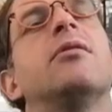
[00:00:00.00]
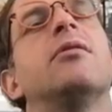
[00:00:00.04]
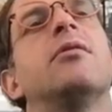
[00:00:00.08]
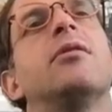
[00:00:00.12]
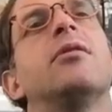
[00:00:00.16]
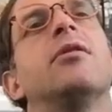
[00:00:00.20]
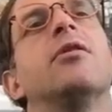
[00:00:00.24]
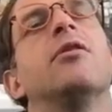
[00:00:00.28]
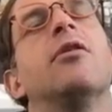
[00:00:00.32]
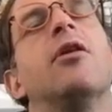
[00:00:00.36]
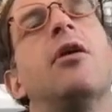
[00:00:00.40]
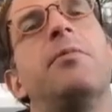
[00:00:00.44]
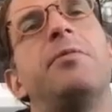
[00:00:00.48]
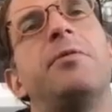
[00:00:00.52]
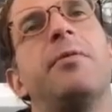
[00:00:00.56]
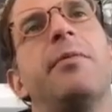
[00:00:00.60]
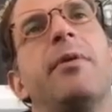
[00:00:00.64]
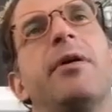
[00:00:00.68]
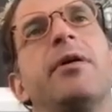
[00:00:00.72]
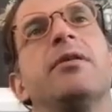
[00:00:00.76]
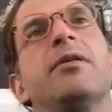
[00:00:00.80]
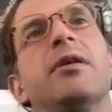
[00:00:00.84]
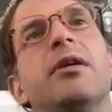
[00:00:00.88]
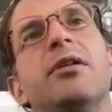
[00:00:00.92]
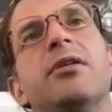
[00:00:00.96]
you know,
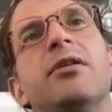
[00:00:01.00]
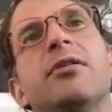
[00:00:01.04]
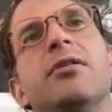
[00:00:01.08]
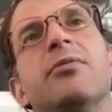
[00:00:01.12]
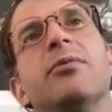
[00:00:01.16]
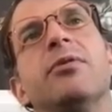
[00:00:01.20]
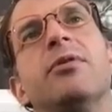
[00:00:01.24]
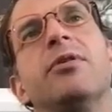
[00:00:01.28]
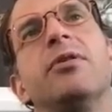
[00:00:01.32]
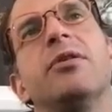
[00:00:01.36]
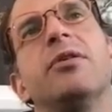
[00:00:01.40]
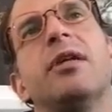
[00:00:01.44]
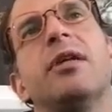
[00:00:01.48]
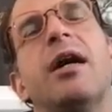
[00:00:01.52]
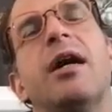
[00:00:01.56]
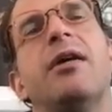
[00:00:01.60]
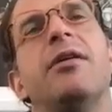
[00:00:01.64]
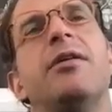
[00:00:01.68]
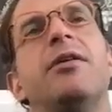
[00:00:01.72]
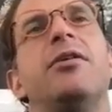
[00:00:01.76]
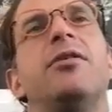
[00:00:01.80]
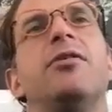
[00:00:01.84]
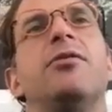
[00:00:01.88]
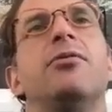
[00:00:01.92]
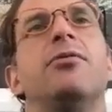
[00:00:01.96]
optimization, which is how
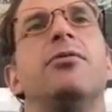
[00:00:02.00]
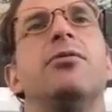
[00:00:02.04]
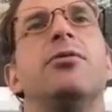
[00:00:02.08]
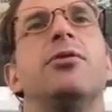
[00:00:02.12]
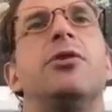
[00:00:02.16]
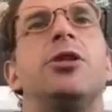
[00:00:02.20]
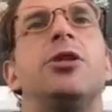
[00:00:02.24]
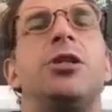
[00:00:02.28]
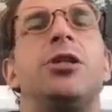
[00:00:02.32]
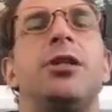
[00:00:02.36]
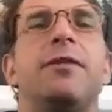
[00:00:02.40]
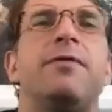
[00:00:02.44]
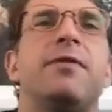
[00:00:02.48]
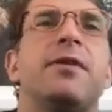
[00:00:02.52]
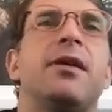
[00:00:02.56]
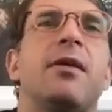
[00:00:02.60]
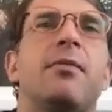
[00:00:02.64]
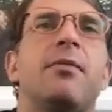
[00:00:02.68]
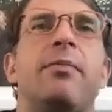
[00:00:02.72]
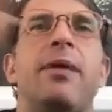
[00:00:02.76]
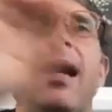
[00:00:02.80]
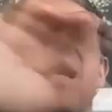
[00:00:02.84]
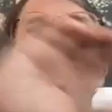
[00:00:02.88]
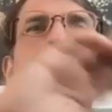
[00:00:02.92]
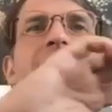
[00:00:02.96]
do you shift
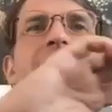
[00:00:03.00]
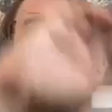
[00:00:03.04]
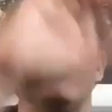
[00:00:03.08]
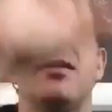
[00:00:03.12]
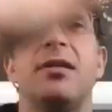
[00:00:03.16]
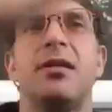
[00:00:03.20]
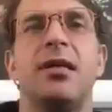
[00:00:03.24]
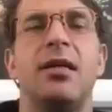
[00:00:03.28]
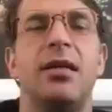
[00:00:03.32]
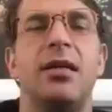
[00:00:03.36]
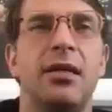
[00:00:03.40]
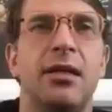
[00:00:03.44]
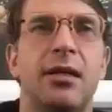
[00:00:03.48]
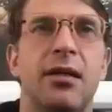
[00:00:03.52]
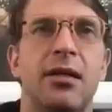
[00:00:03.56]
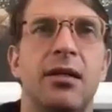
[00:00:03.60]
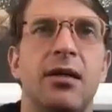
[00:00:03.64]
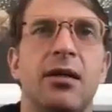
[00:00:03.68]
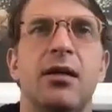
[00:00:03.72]
capacity